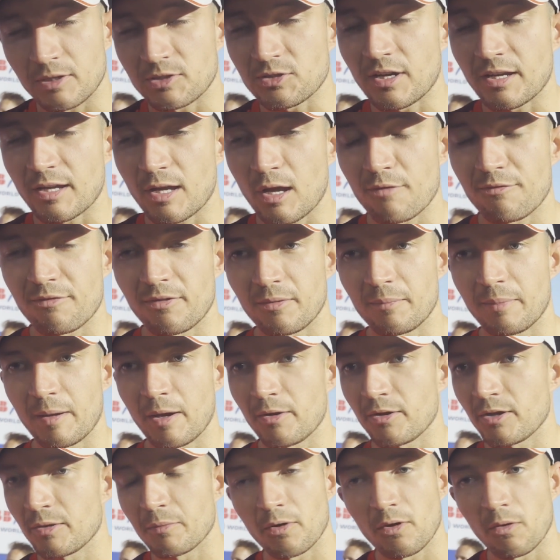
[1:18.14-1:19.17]
want to try and go for the
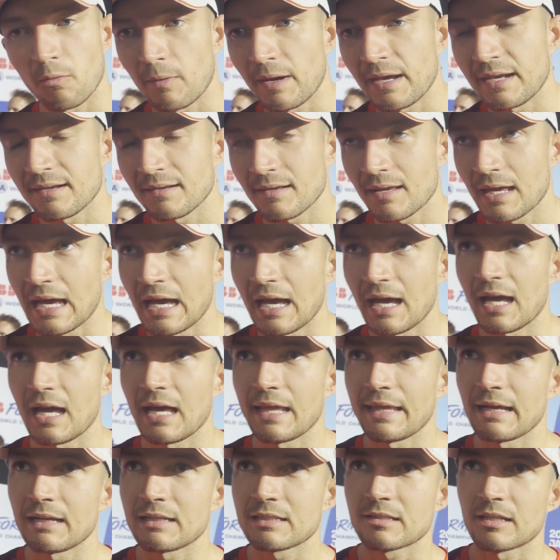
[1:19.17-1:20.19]
podium or a win.
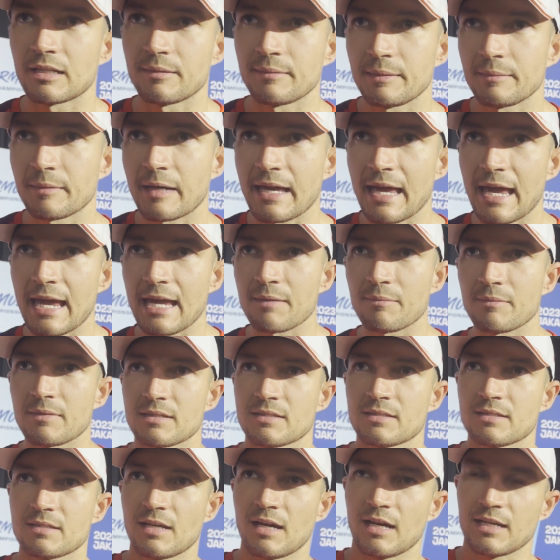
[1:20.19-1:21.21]
That's going to be my aim.
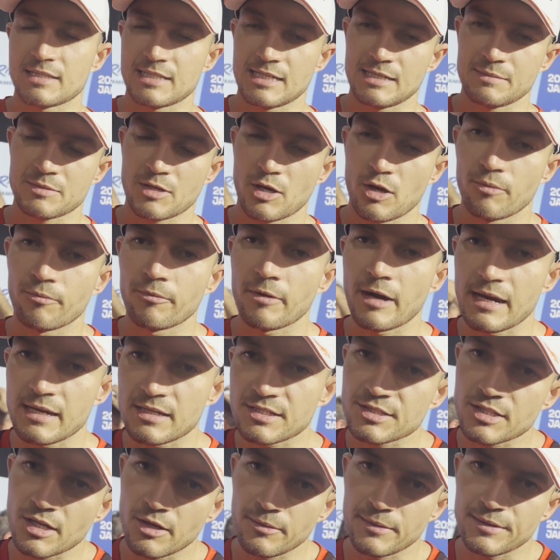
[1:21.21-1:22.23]
It's our team's home
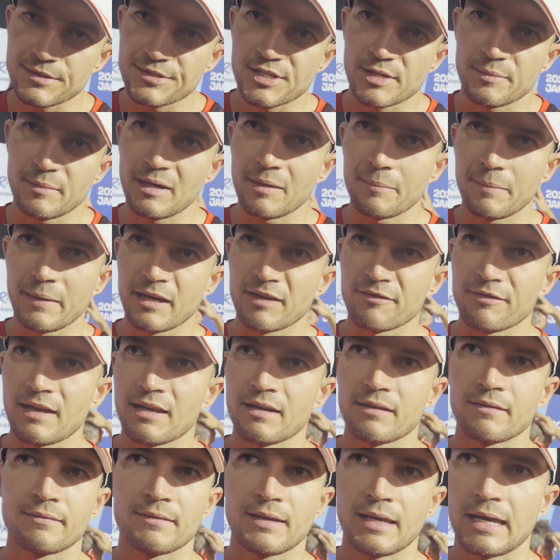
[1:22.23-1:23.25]
race, so it's going to be a big
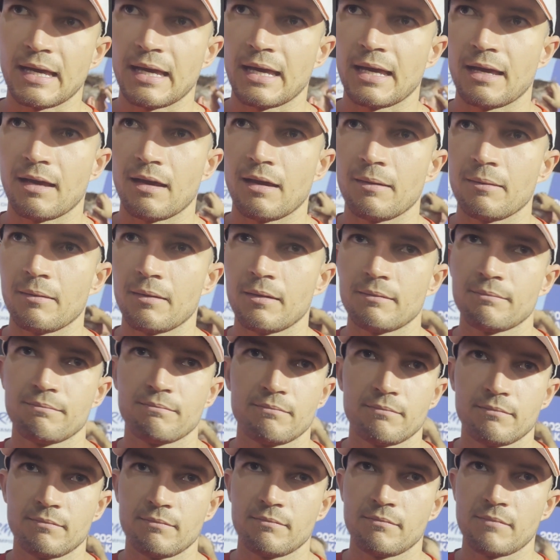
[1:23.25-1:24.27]
event
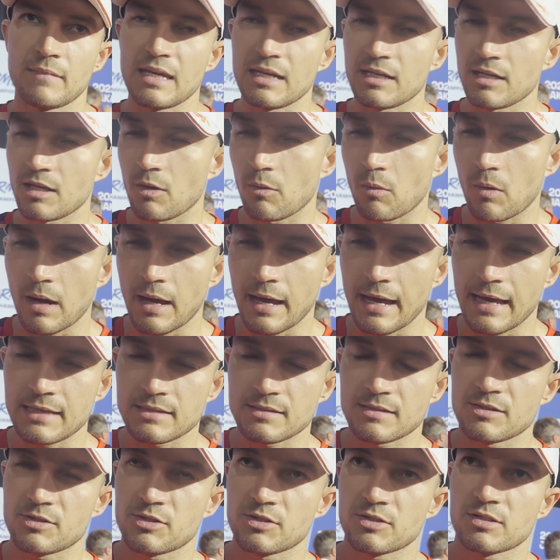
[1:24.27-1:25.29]

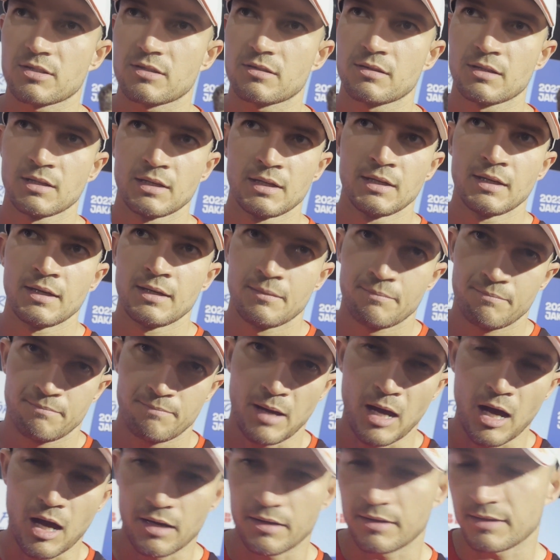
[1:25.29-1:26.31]
media-wise and just
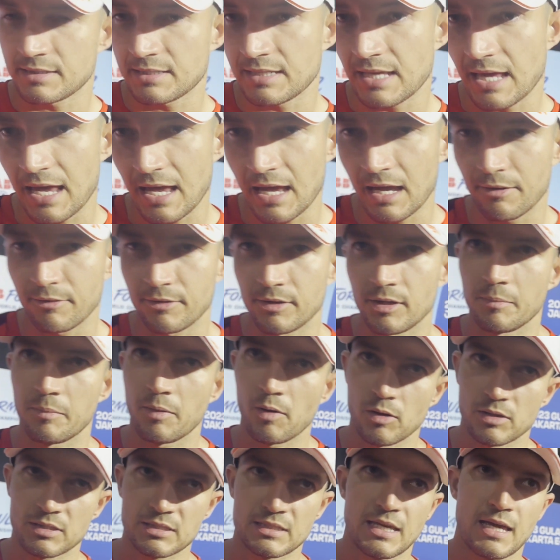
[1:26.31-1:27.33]
partners there and the
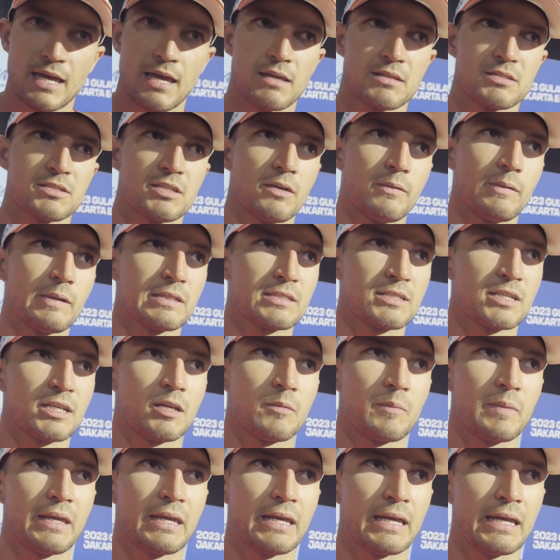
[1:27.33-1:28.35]
boss there. So it's
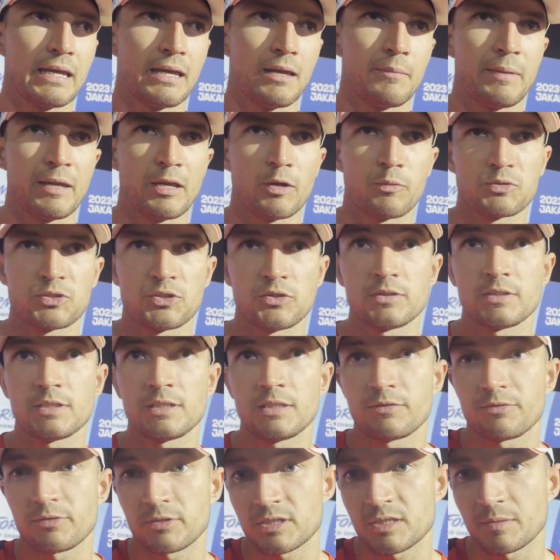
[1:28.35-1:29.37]
going to be a big
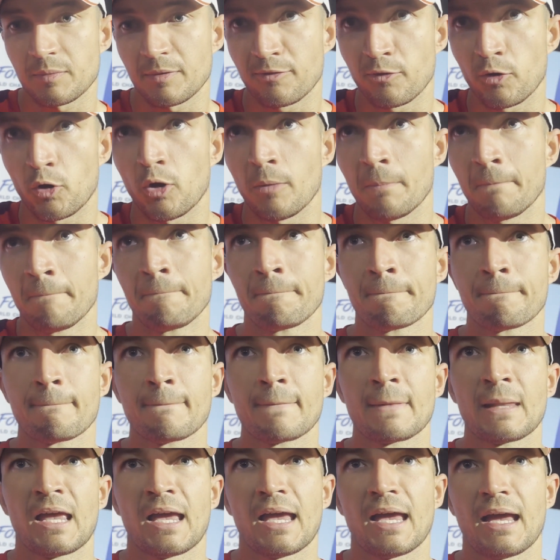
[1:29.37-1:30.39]
opportunity for us to perform,
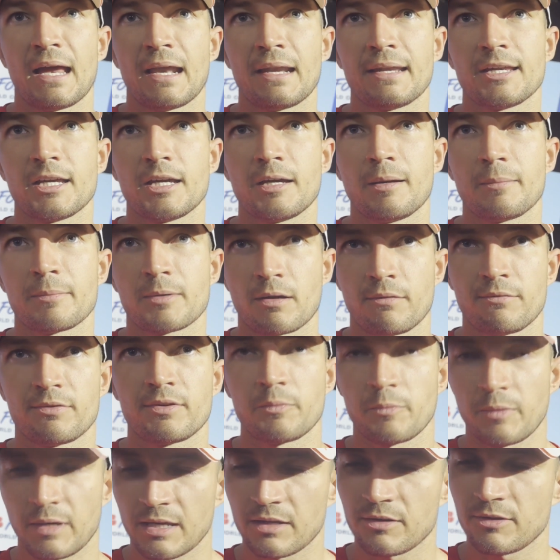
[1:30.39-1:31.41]
and I'm
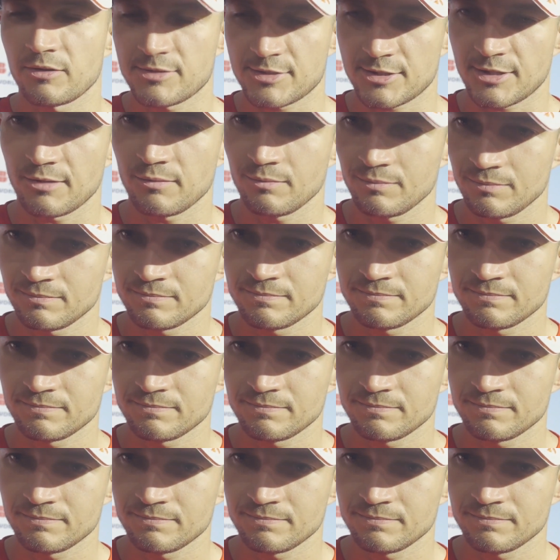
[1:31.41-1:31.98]
confident we can do so.